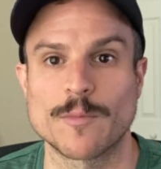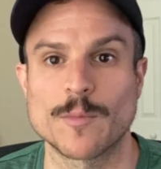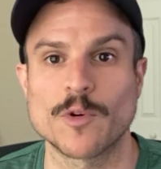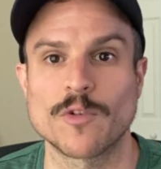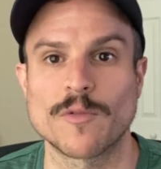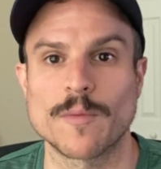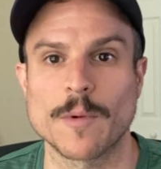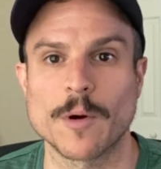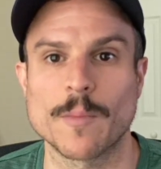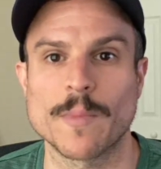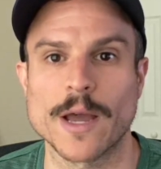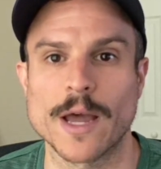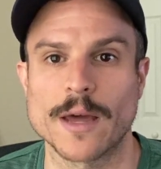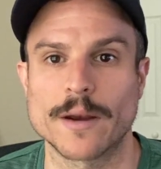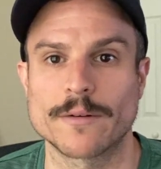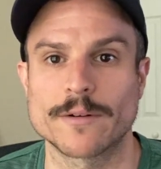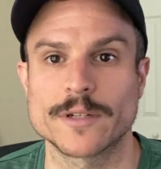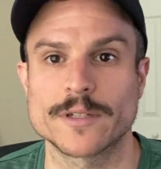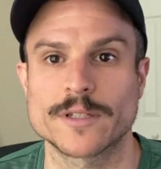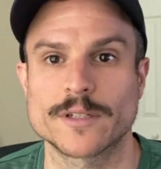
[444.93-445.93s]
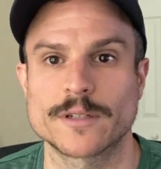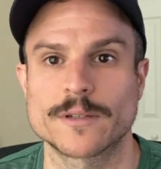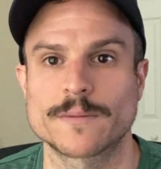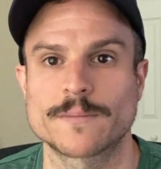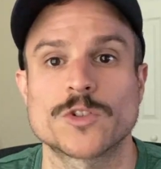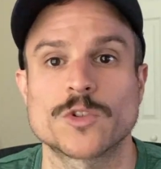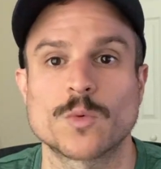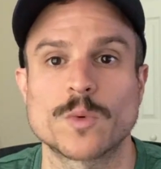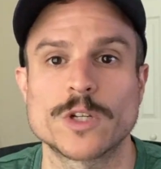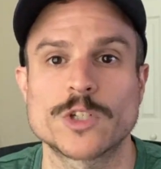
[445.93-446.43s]
removable batteries.
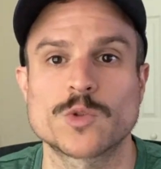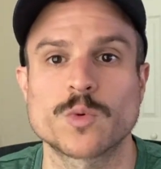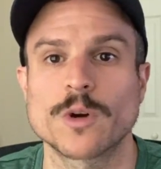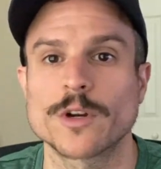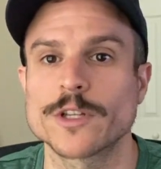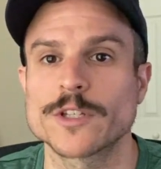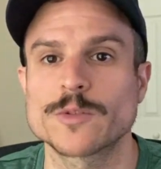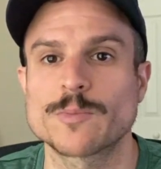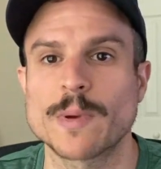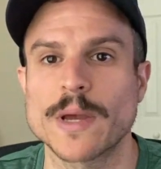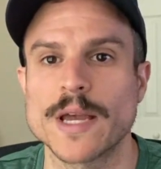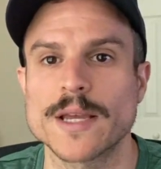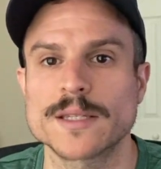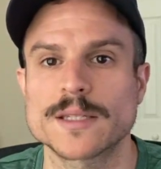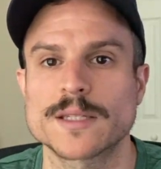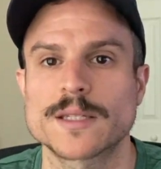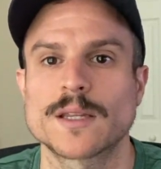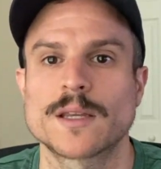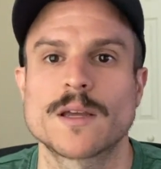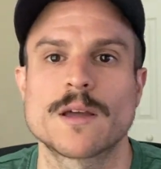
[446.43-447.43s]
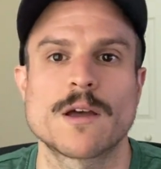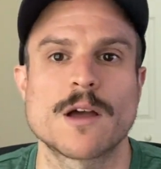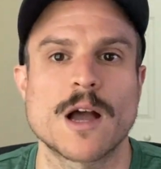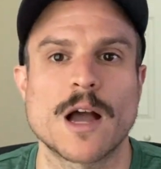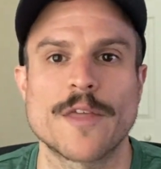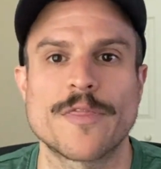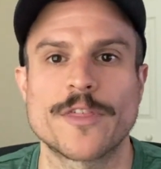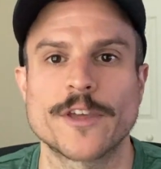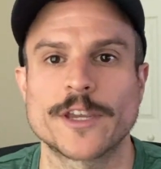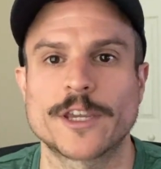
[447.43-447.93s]
So which one is best?
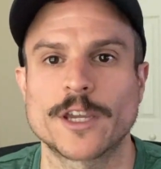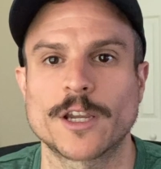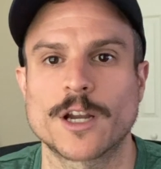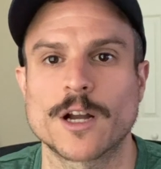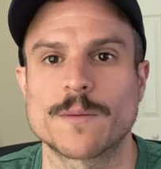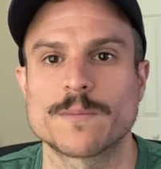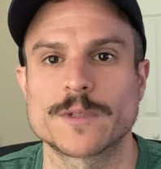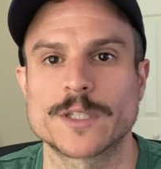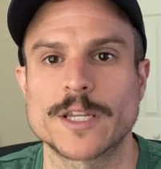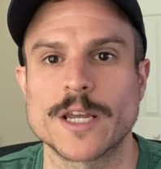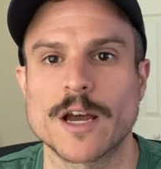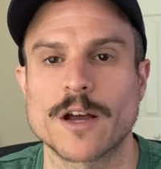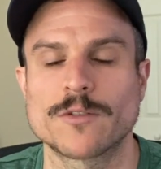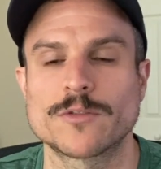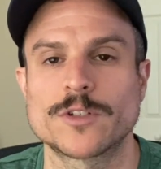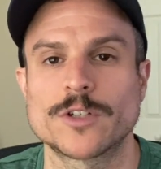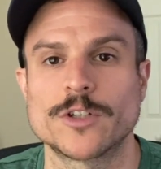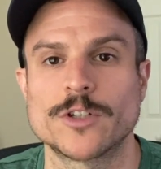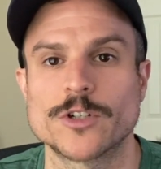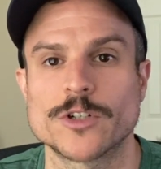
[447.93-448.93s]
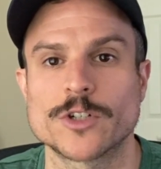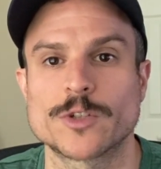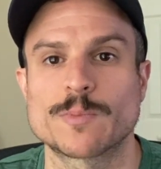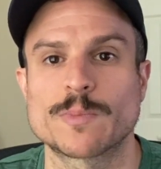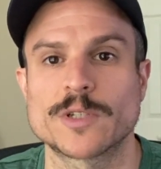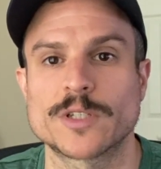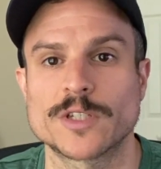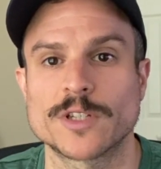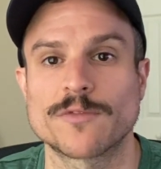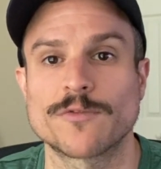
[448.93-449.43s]
I think it comes down to your
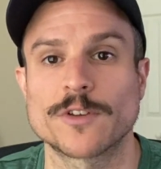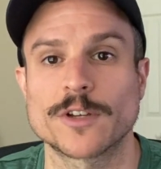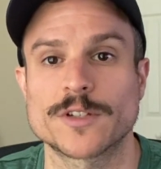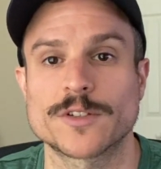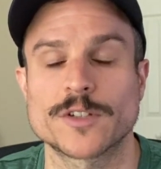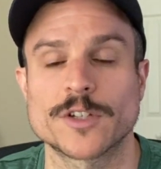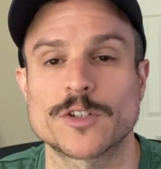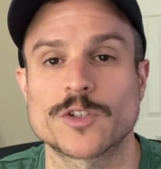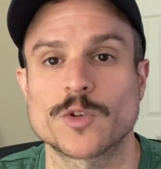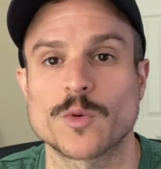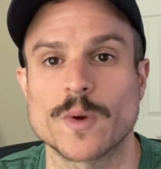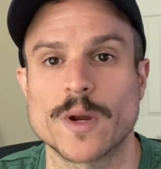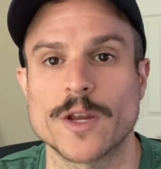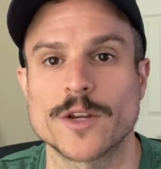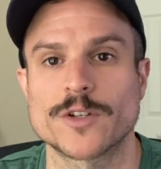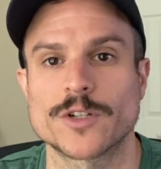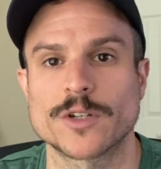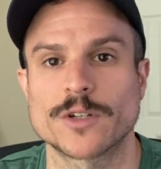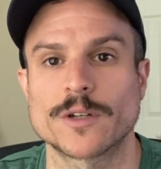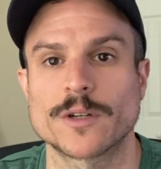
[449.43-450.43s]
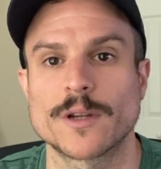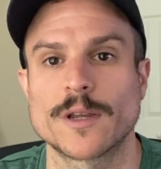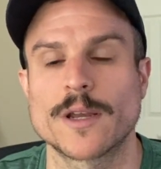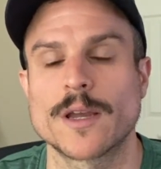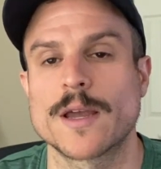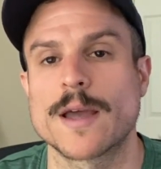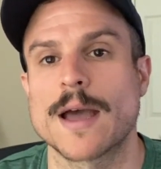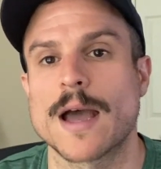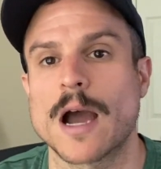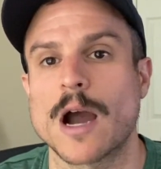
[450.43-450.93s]
specific situation.
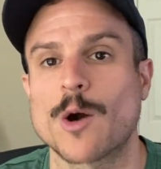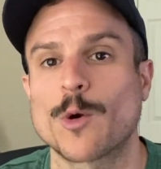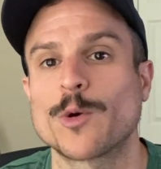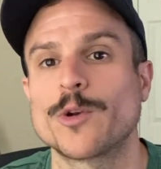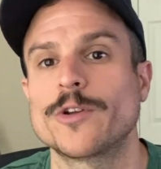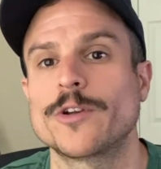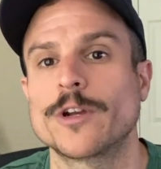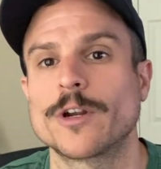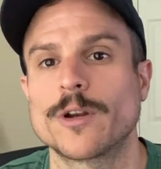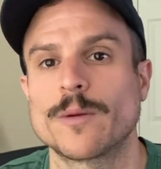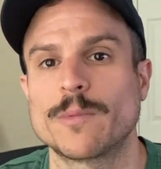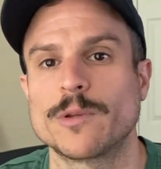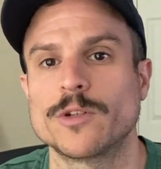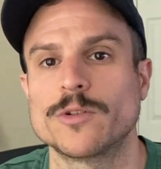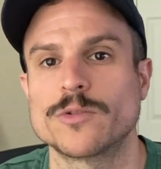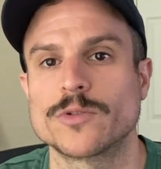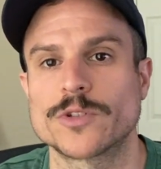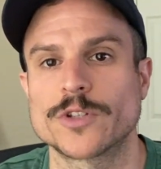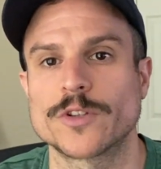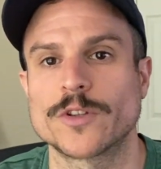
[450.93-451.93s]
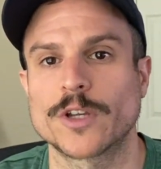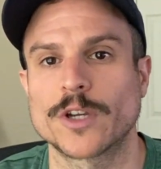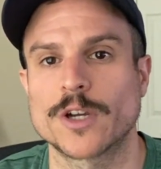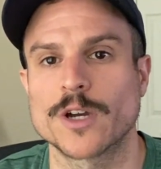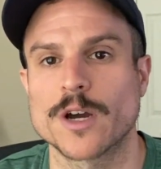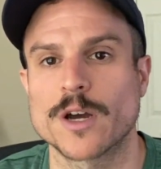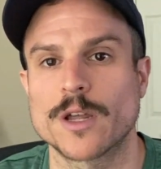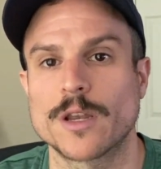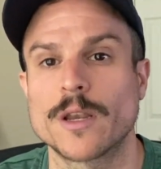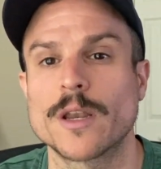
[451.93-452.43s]
How are you going to be using the
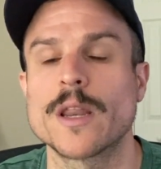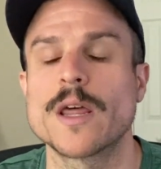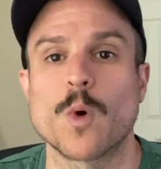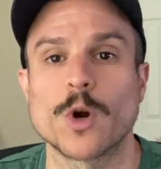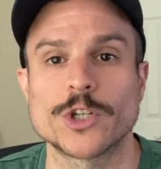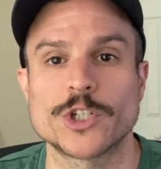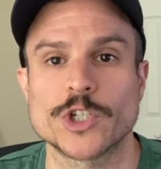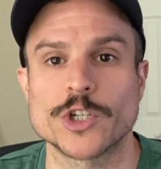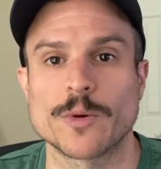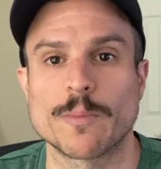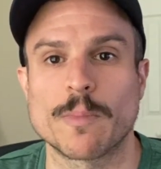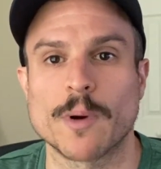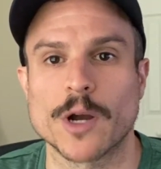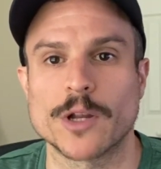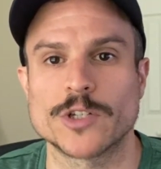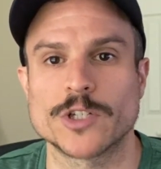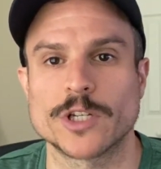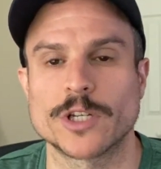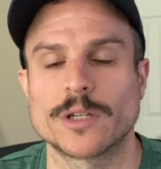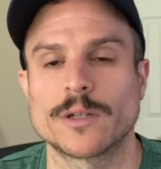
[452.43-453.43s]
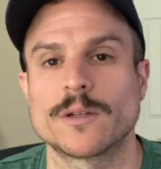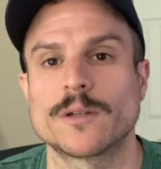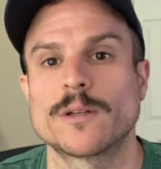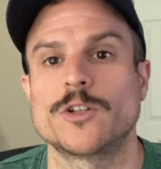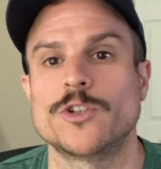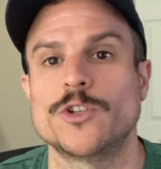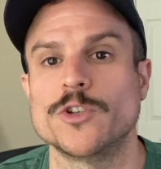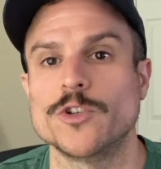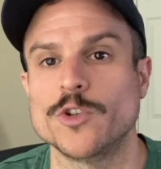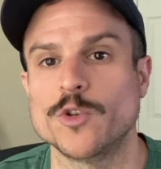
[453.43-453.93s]
gun? What's your budget?
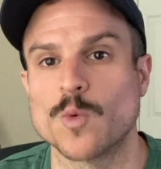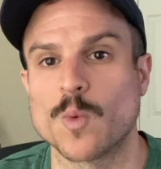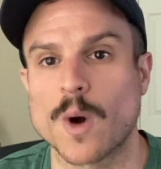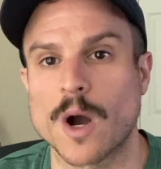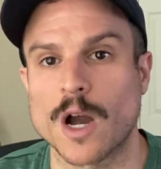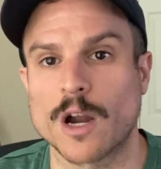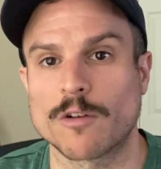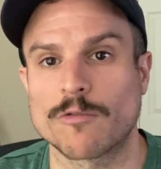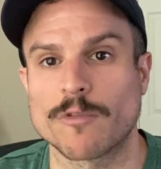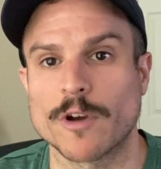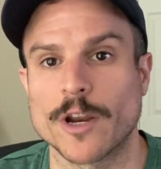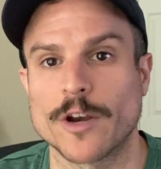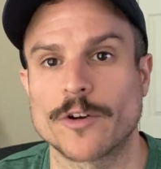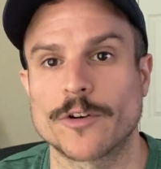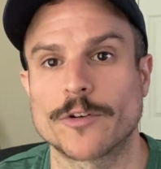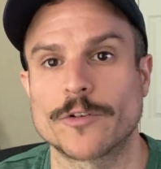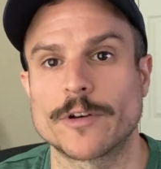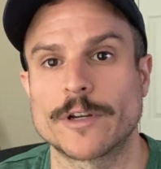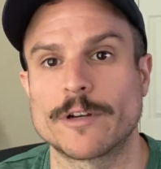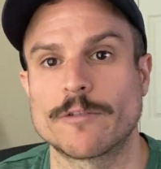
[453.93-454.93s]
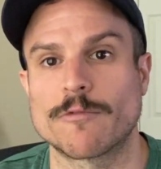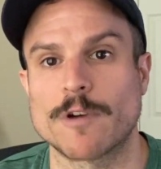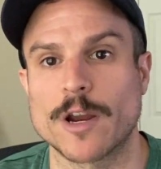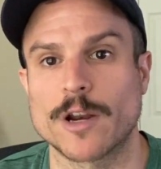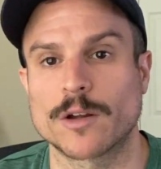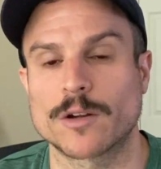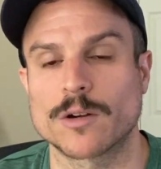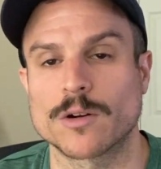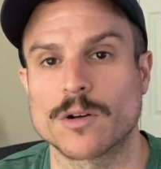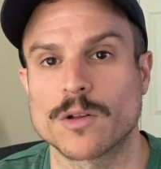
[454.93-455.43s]
Do you want red or green
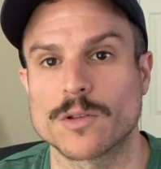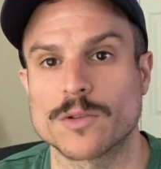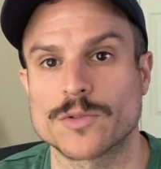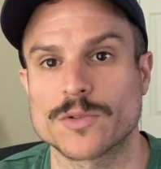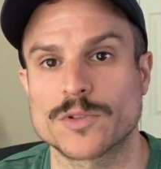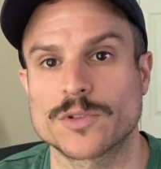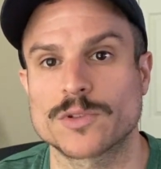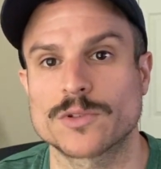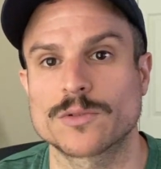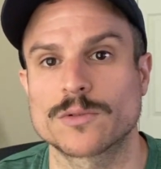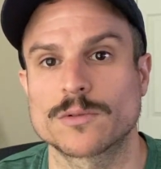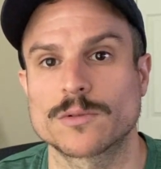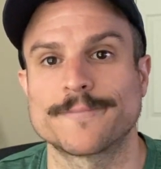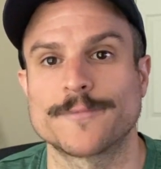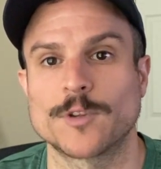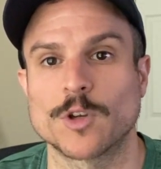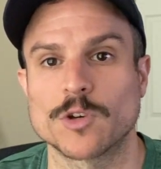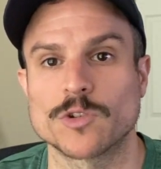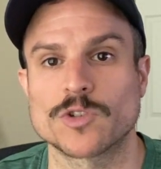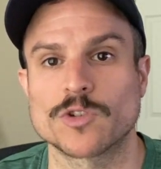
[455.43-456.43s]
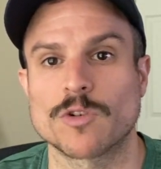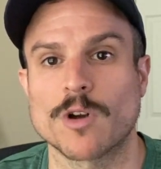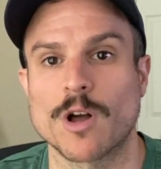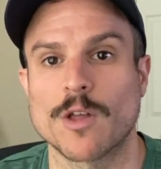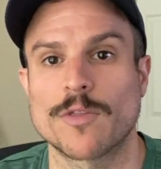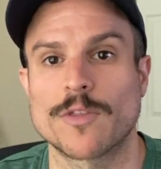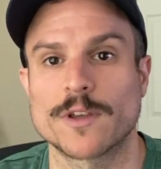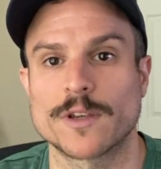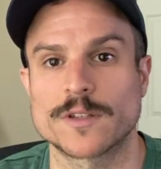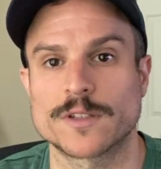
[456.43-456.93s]
reticles? Those are
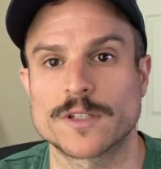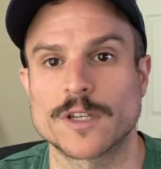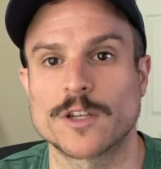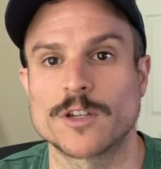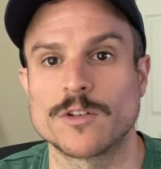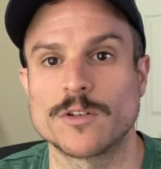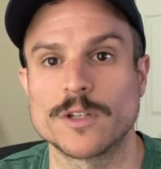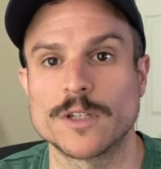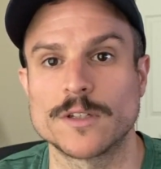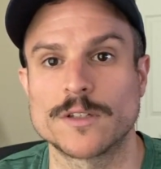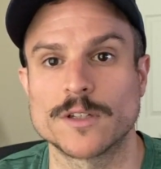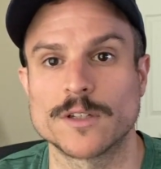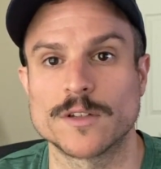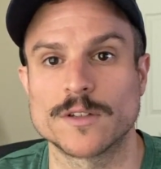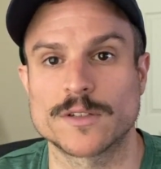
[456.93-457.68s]
all things that you need to